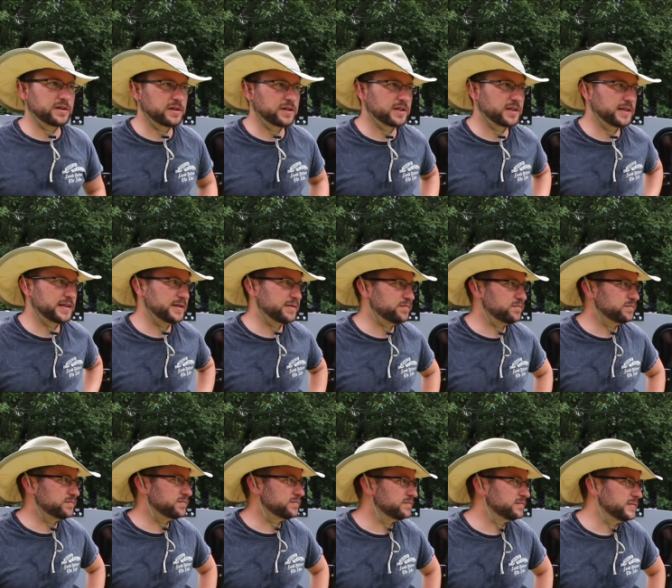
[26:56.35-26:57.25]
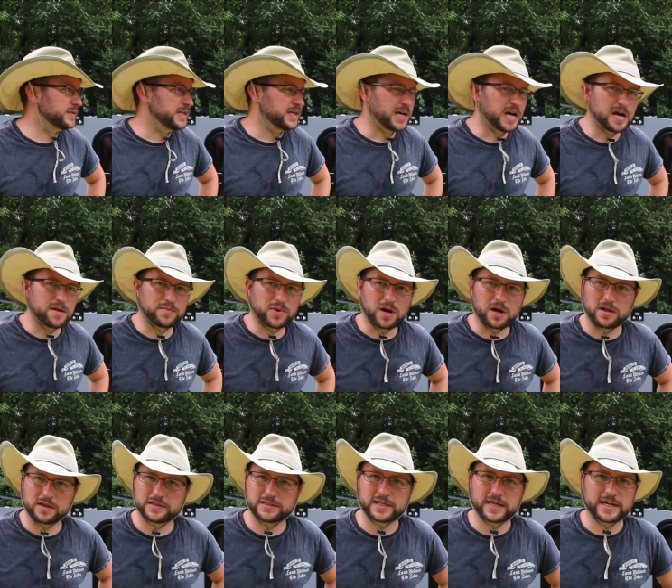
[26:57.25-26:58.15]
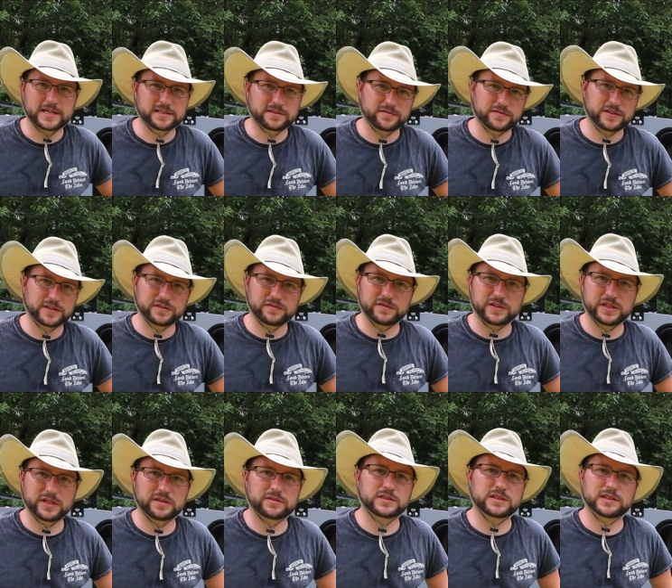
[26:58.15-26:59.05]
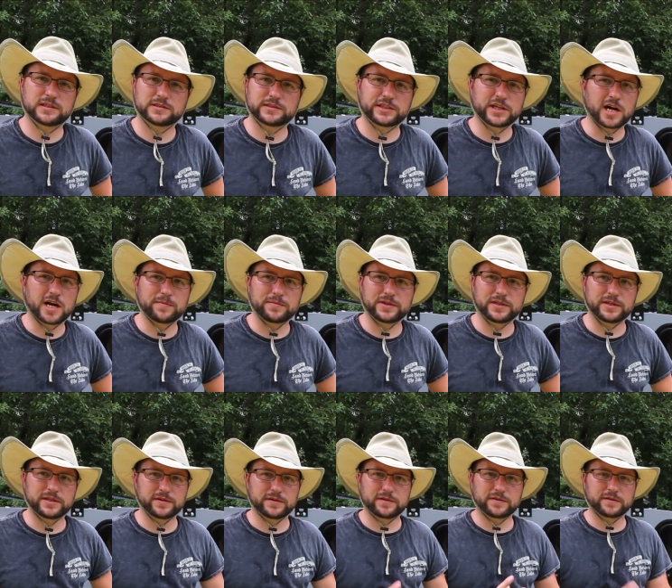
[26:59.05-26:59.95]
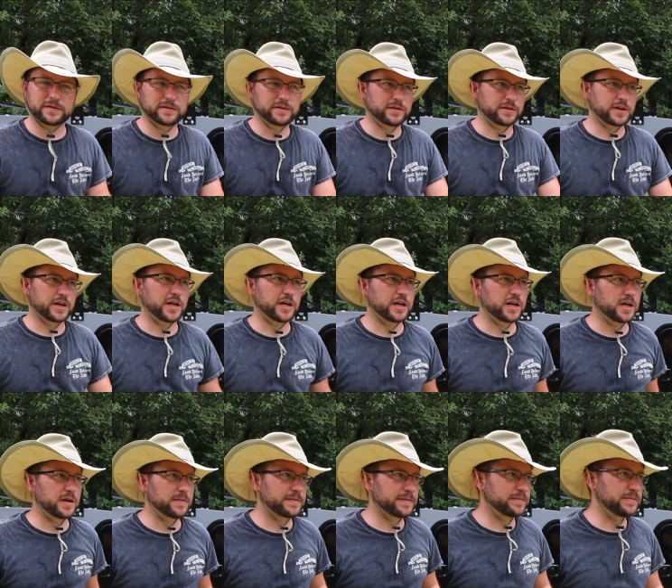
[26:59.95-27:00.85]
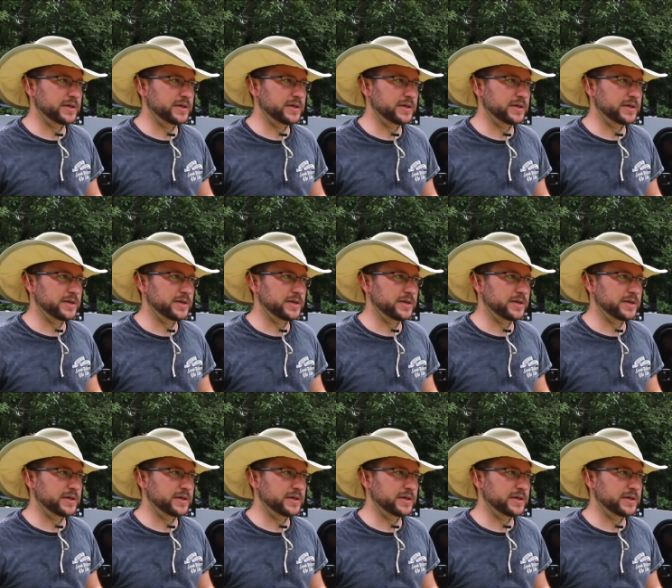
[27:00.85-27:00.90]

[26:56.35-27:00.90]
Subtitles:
I apologize if this video is a little choppy or cut up,